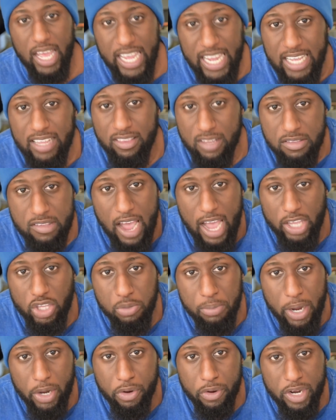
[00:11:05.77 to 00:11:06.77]
in the
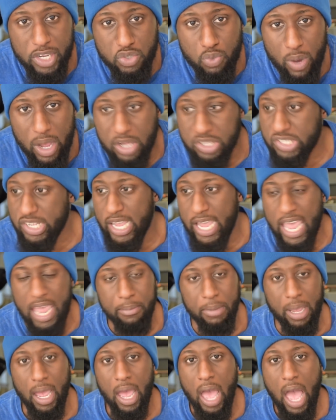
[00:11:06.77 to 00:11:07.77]
documentary as well, saying, hey
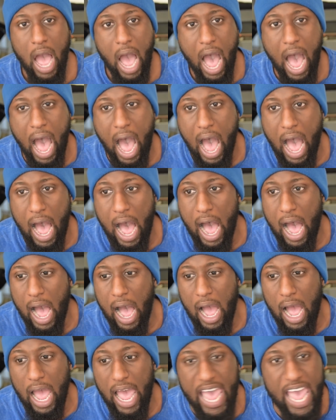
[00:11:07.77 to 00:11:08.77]
man,
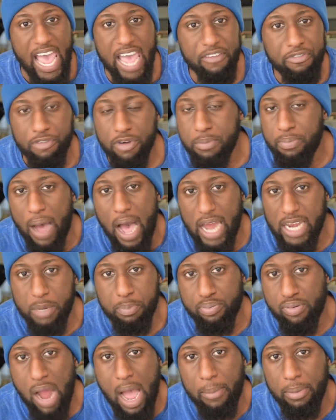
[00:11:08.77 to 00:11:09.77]
everybody
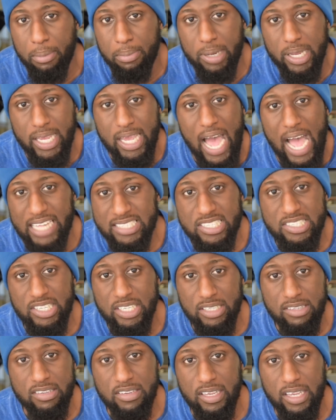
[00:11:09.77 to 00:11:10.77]
probably got
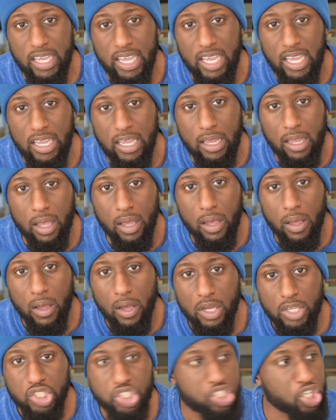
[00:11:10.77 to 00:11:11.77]
CTE.
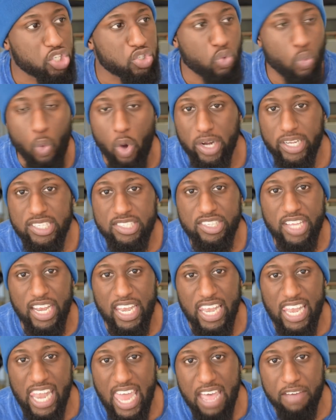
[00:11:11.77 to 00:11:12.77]
Just what is the
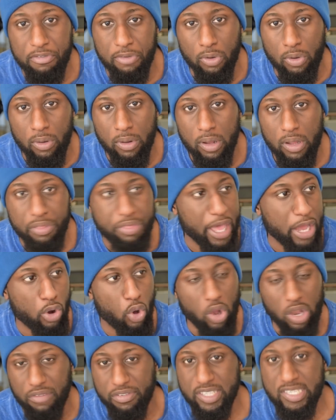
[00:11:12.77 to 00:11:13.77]
level that
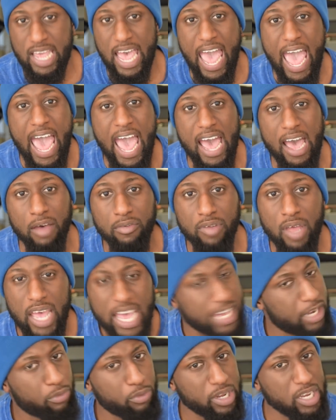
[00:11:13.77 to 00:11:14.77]
all of us have? And
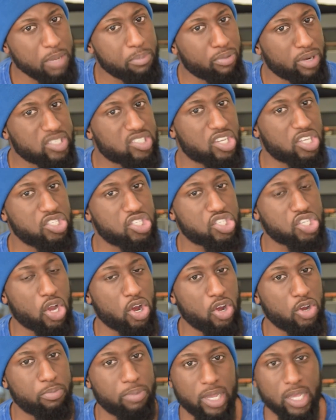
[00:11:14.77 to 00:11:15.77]
it really brings
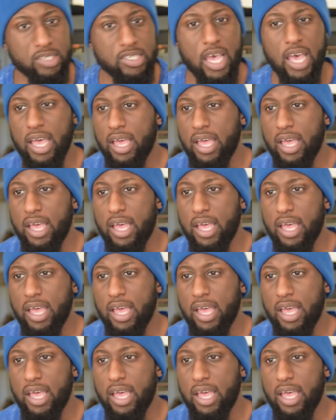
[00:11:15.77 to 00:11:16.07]
concern because